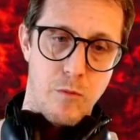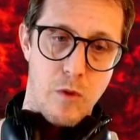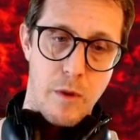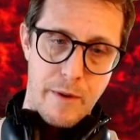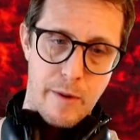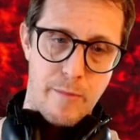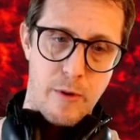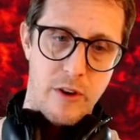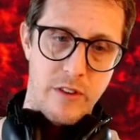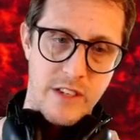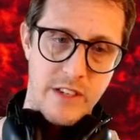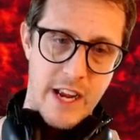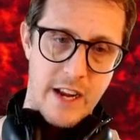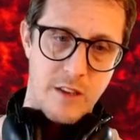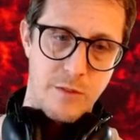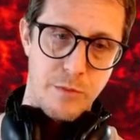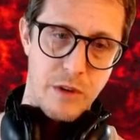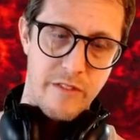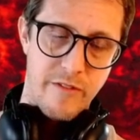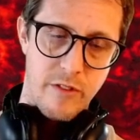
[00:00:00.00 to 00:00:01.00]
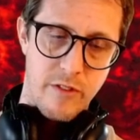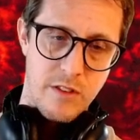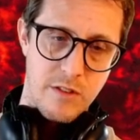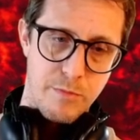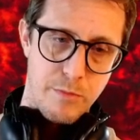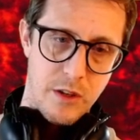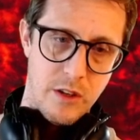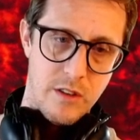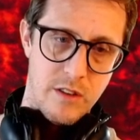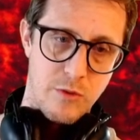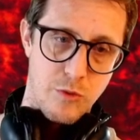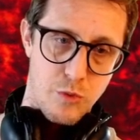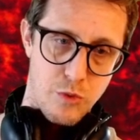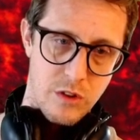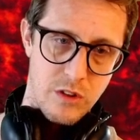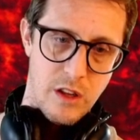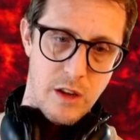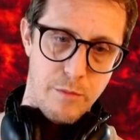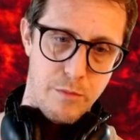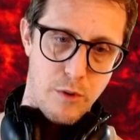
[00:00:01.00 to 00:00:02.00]
Remember, attack speed for this build is
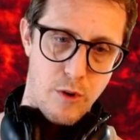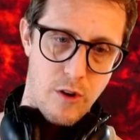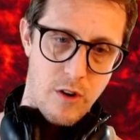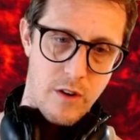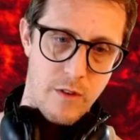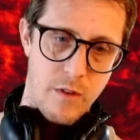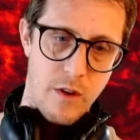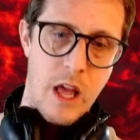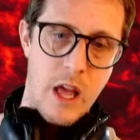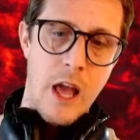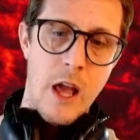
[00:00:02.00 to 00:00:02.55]
really important.